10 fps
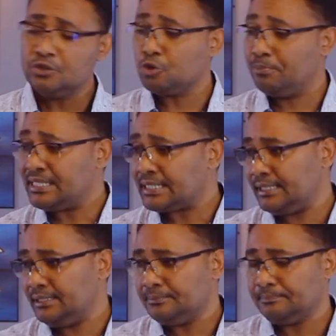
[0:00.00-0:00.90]
So
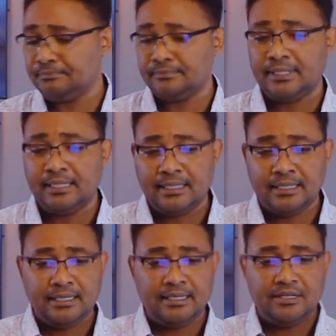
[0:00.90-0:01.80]
basically,
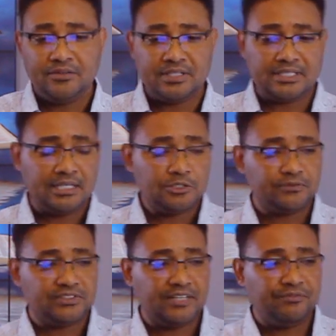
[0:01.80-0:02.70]
the sons
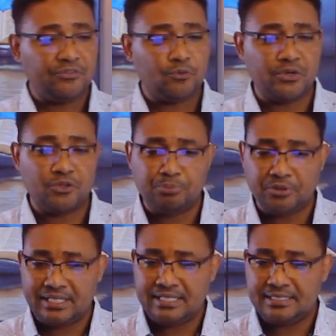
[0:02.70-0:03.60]
of Japheth were the
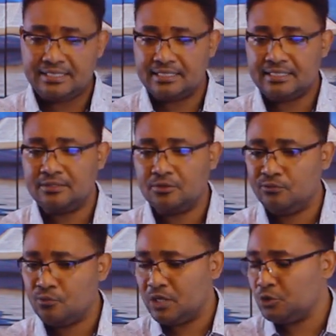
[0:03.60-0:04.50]
progenitors
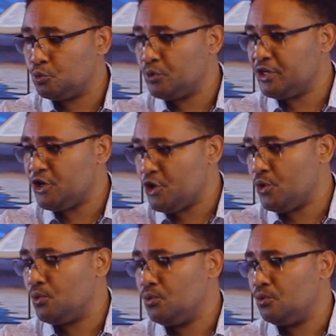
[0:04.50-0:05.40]
of what we
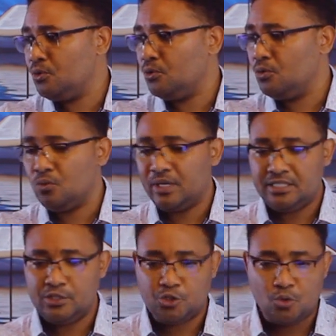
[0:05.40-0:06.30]
know, or
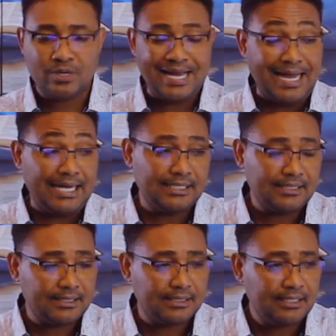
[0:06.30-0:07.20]
what is known
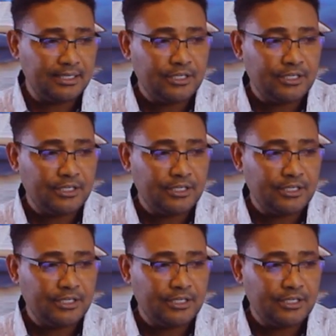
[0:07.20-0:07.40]
as,